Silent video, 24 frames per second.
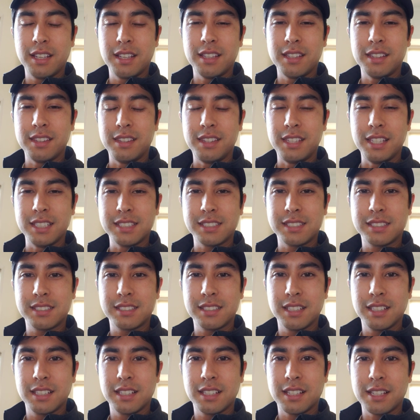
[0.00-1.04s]
this,
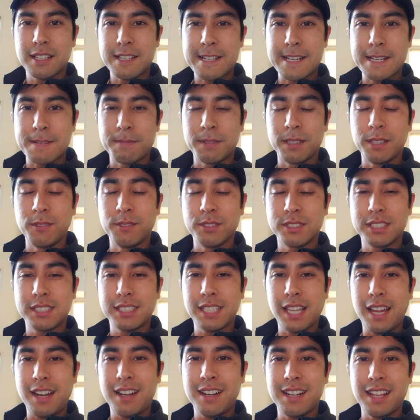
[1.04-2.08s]
I believe,
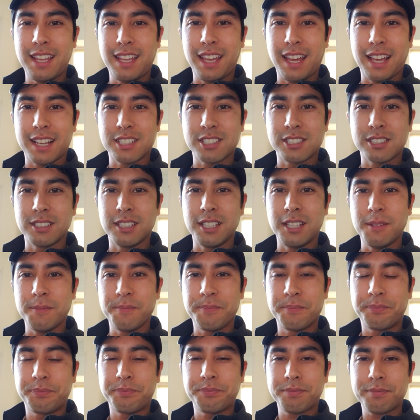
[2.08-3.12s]
Saturday, actually,
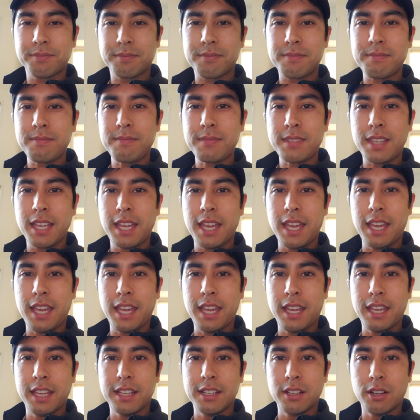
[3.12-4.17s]

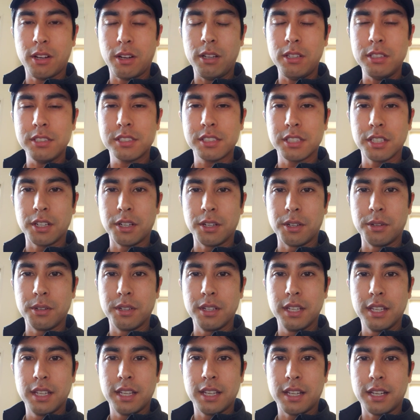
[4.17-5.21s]
and also
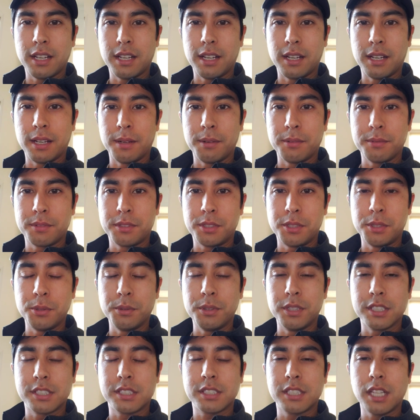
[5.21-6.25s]
to
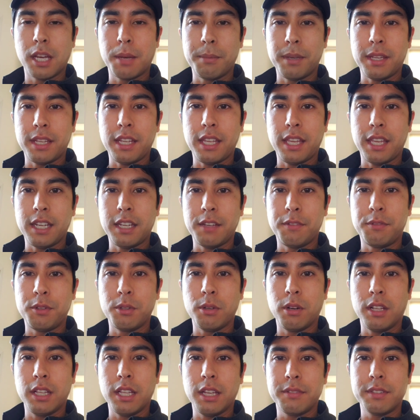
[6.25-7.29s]
the summit. And if
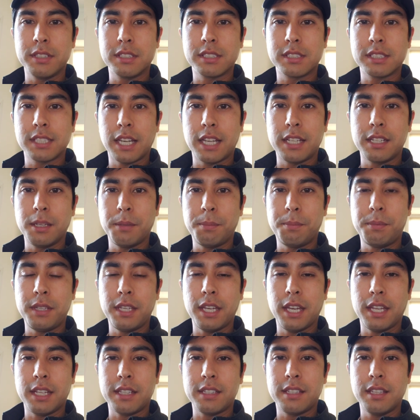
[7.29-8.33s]
you all haven't signed up
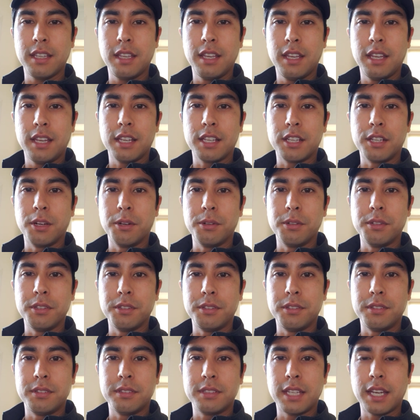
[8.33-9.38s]
yet, go to
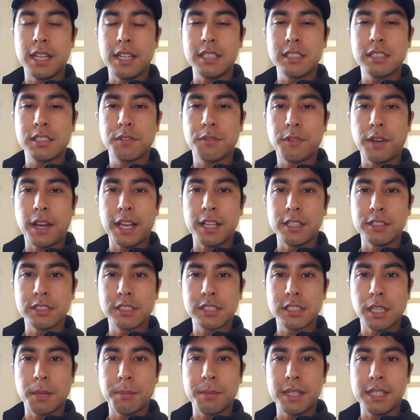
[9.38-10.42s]

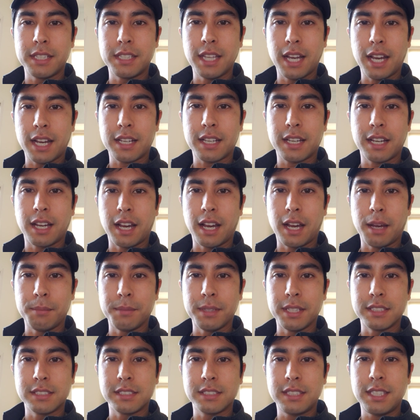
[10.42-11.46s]
tennisfilessummit.com.
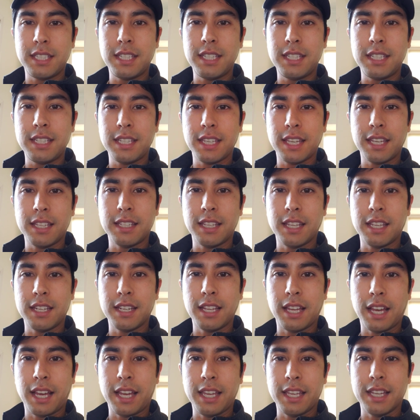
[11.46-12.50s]
That's
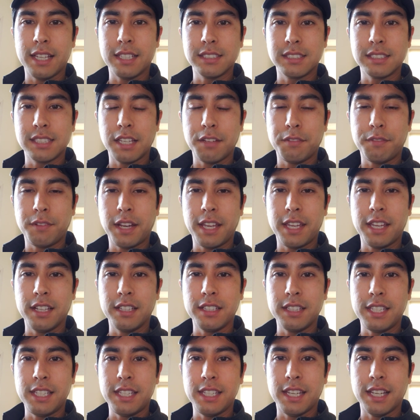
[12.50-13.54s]

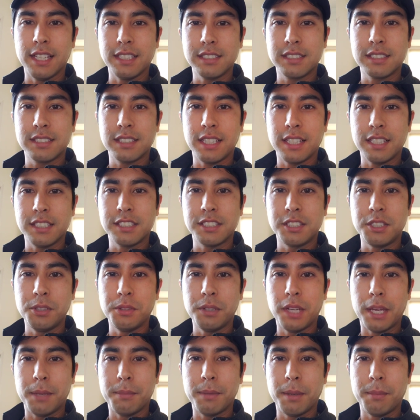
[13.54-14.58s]

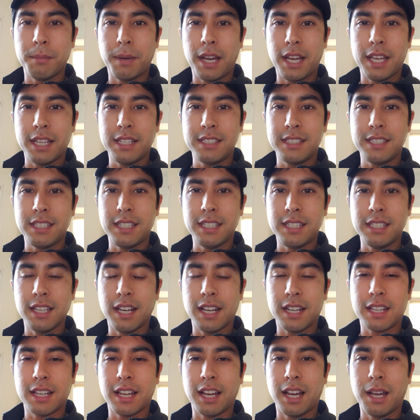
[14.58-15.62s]

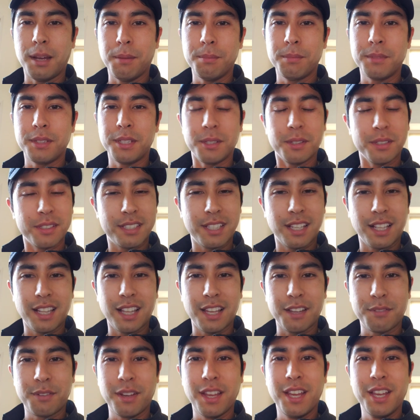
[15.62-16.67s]
TennisFilesSummit.com. You could tell
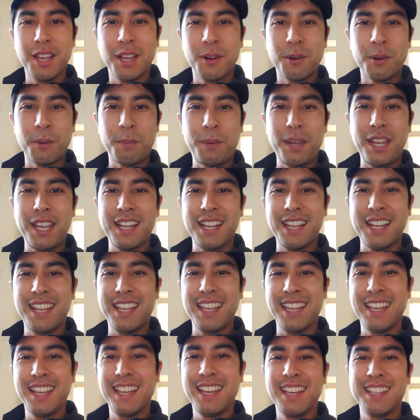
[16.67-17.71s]
I've repeated
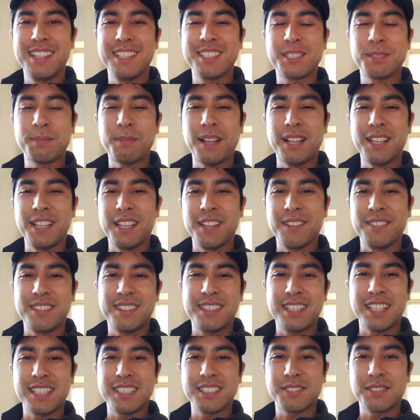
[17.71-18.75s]
the spelling of the
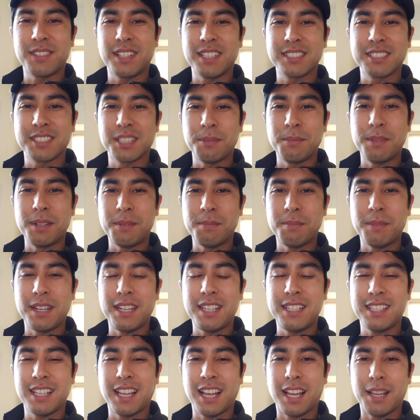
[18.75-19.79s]
Tennis Files Summit
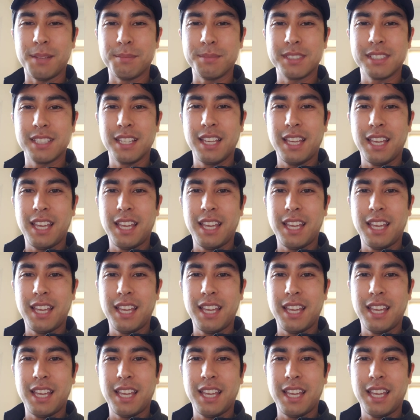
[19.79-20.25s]
many times.